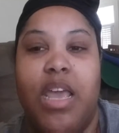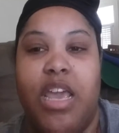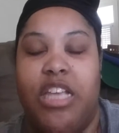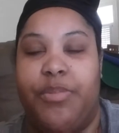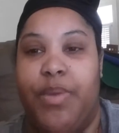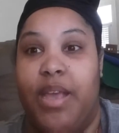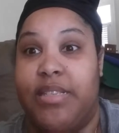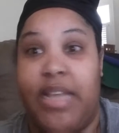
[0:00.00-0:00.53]

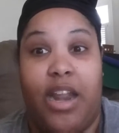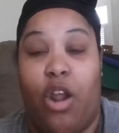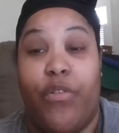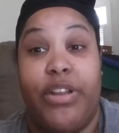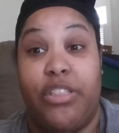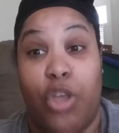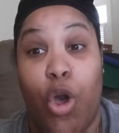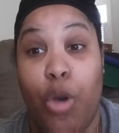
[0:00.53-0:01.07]
is because I'd
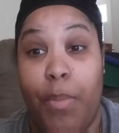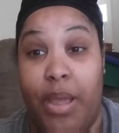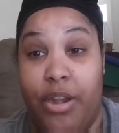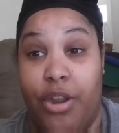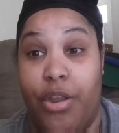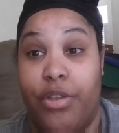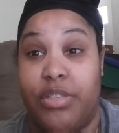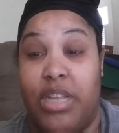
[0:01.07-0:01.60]
already told my
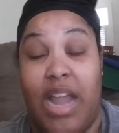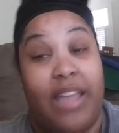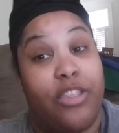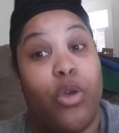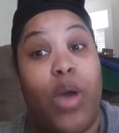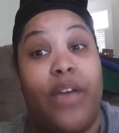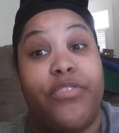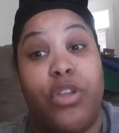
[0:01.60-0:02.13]
nurse, and I
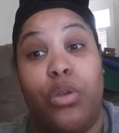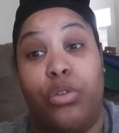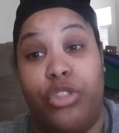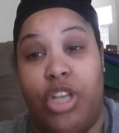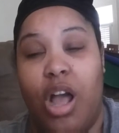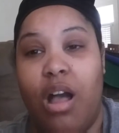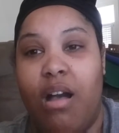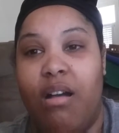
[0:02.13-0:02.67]
know I've
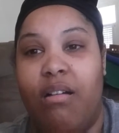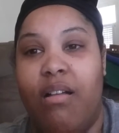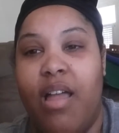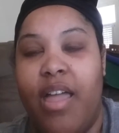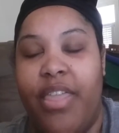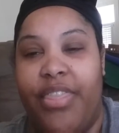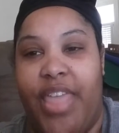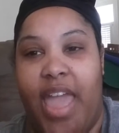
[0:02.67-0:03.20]
told y'all
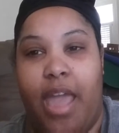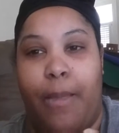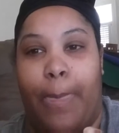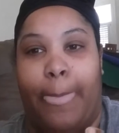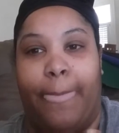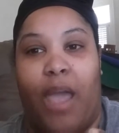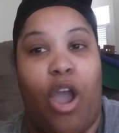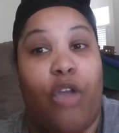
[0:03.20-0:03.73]
that
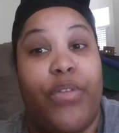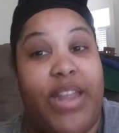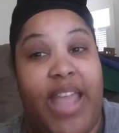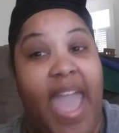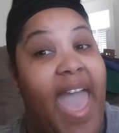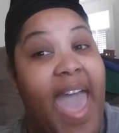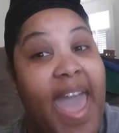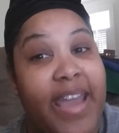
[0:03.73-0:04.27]
I already
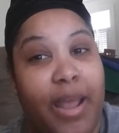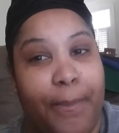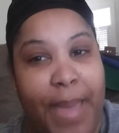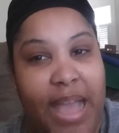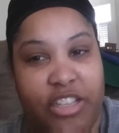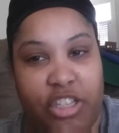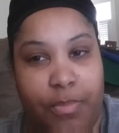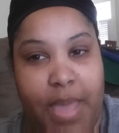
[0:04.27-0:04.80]
had a
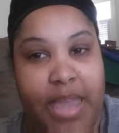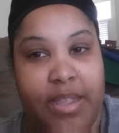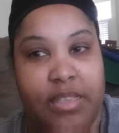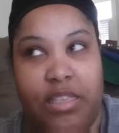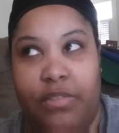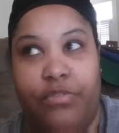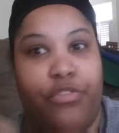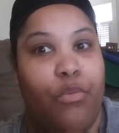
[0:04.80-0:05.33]
batch of
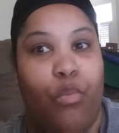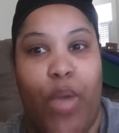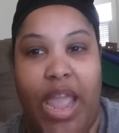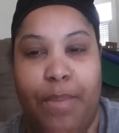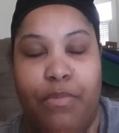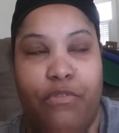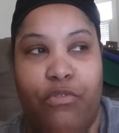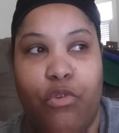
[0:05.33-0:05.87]
medicine from
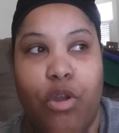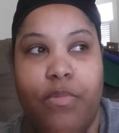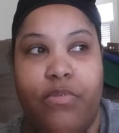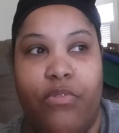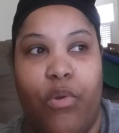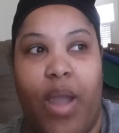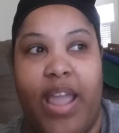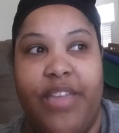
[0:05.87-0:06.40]
way
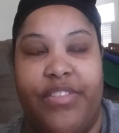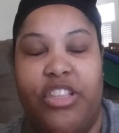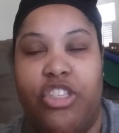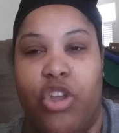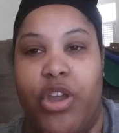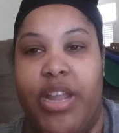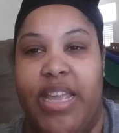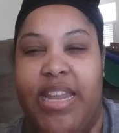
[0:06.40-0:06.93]
before I even
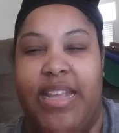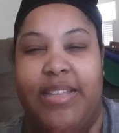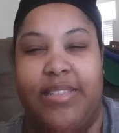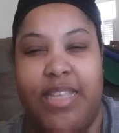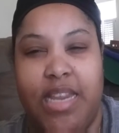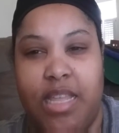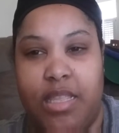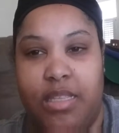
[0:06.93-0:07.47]
started getting
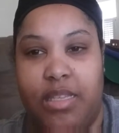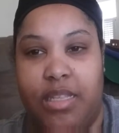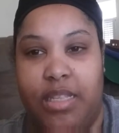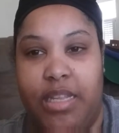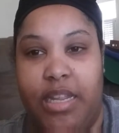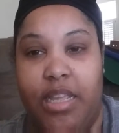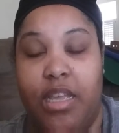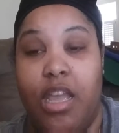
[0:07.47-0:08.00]
seen at this
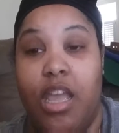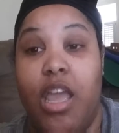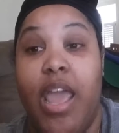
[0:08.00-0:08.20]
clinic,